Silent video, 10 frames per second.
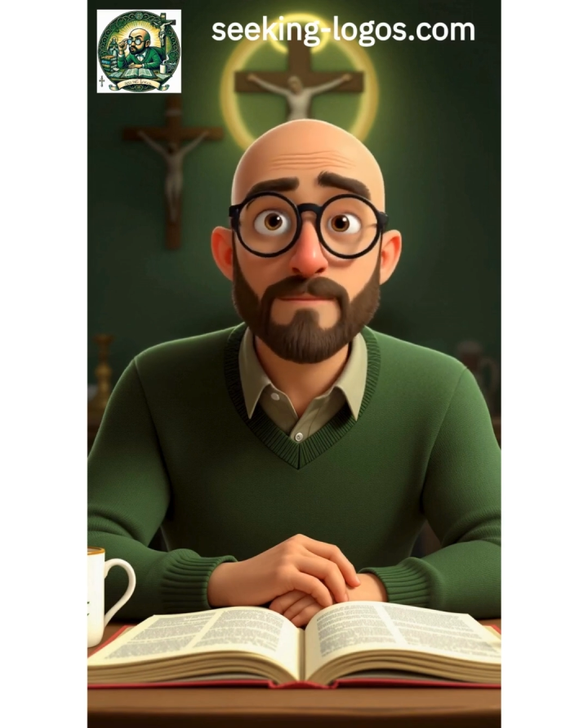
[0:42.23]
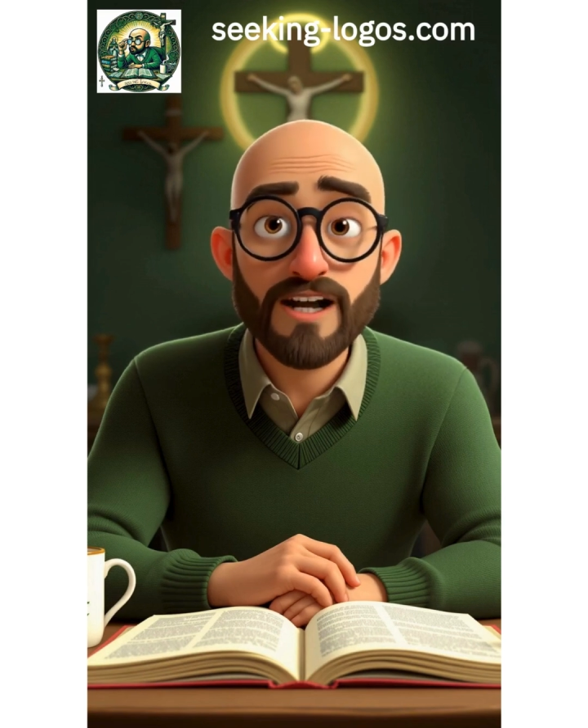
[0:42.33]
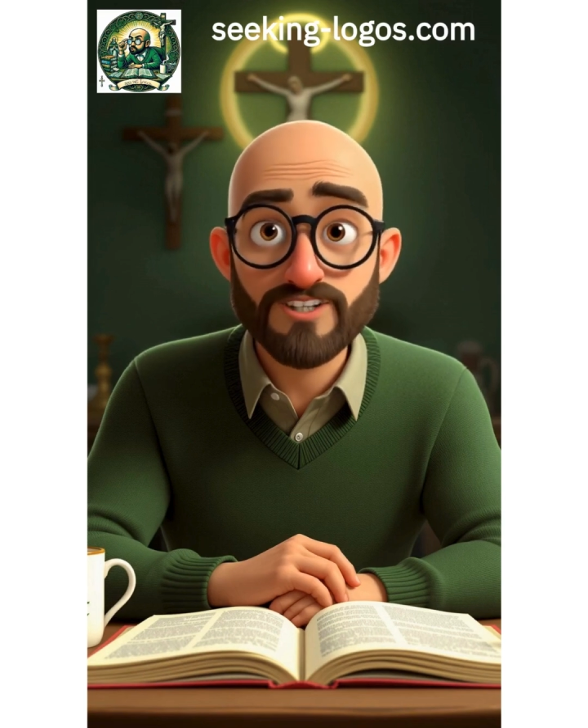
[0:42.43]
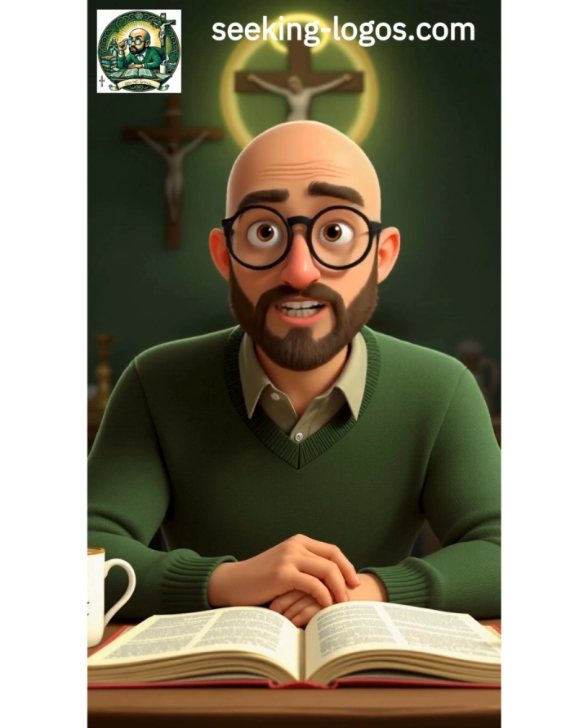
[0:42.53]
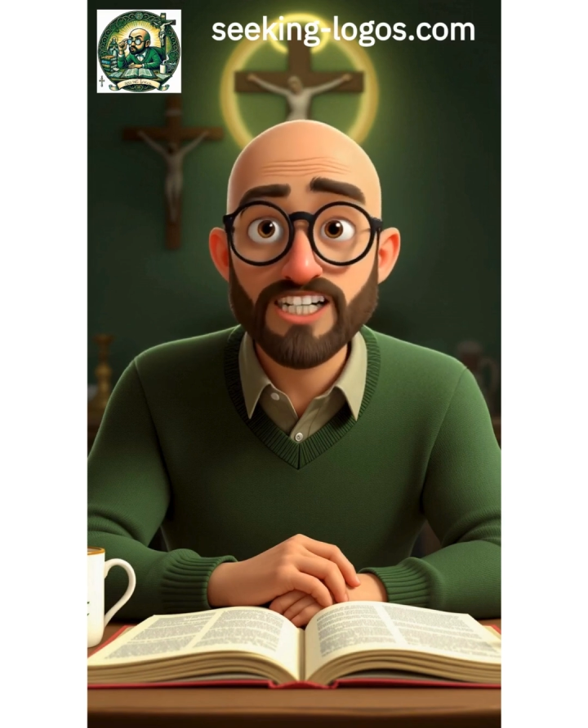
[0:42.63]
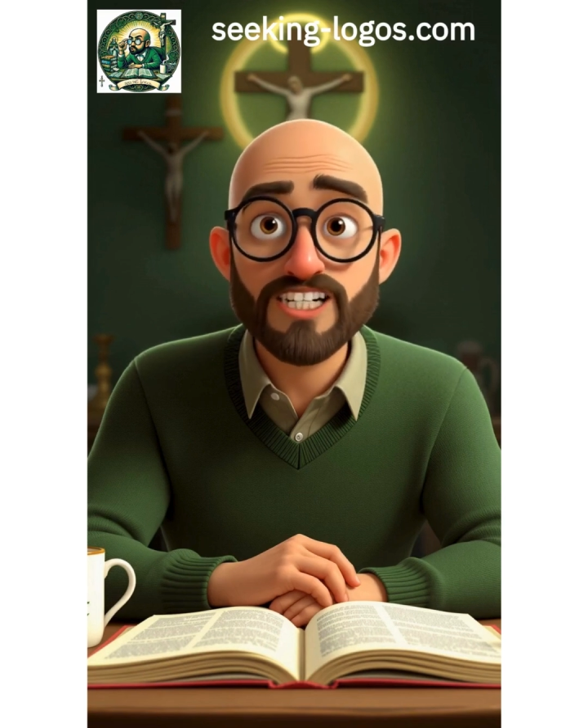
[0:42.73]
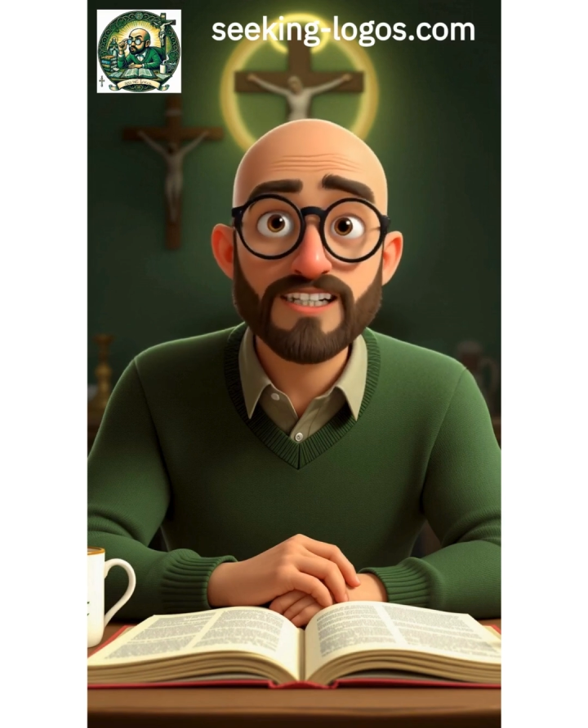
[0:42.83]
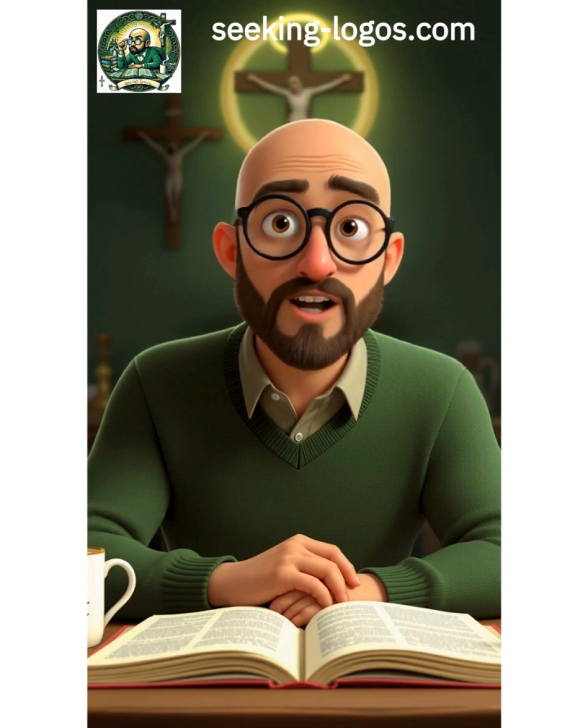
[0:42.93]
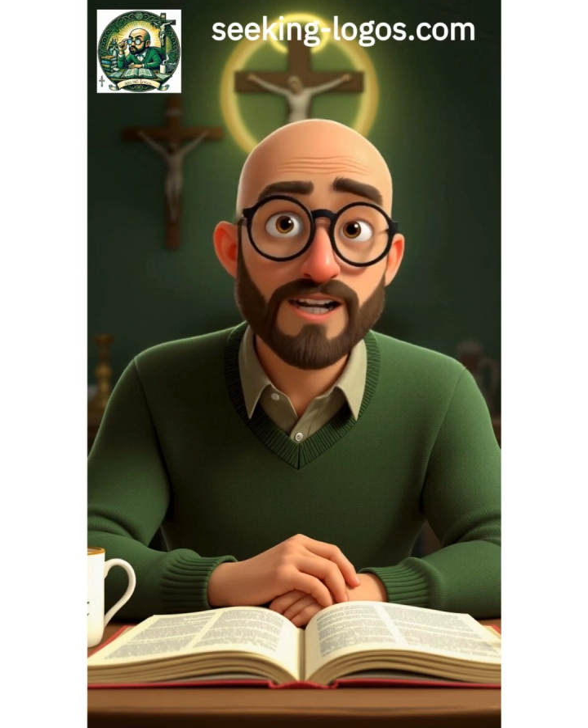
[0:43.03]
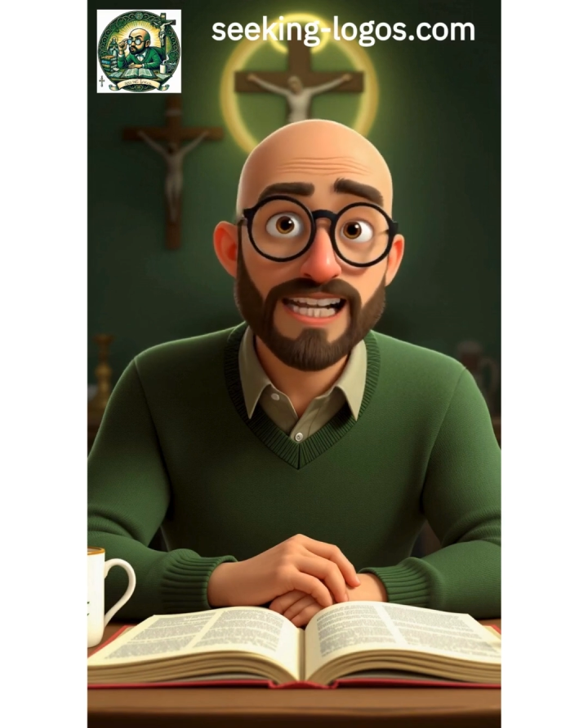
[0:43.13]
but tradition
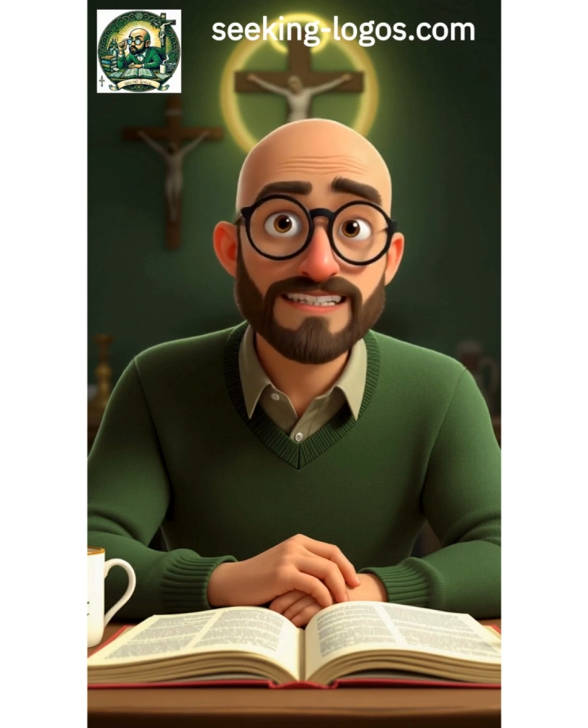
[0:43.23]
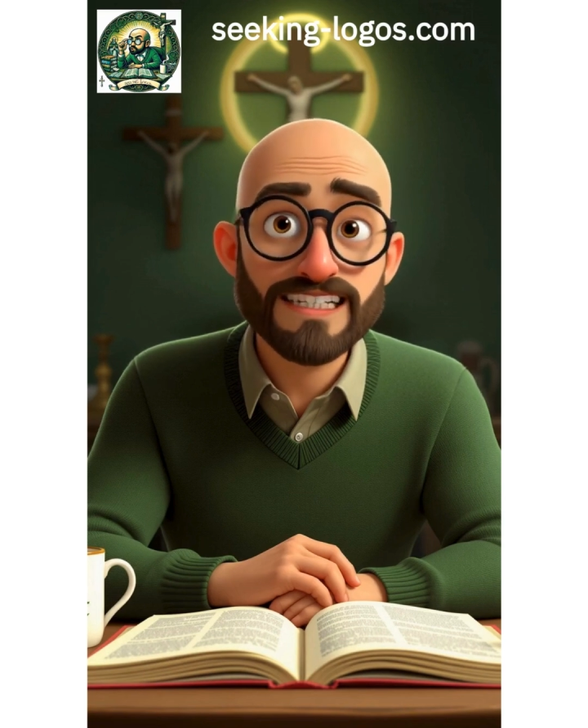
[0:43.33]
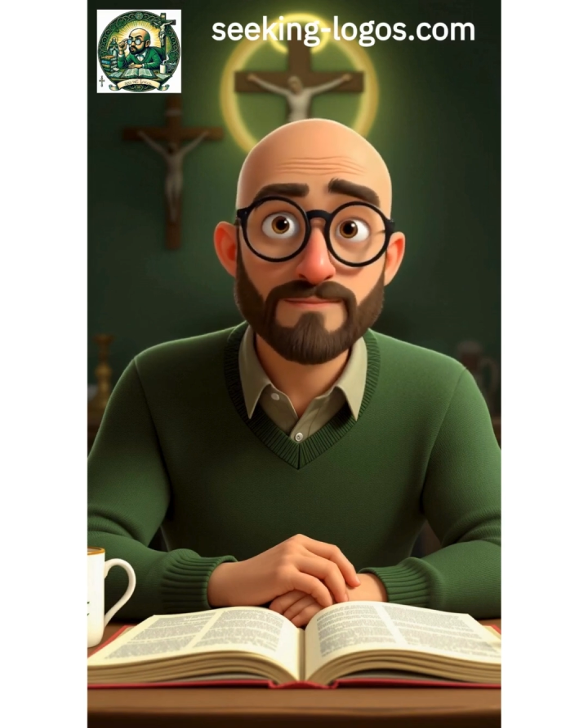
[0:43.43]
locates his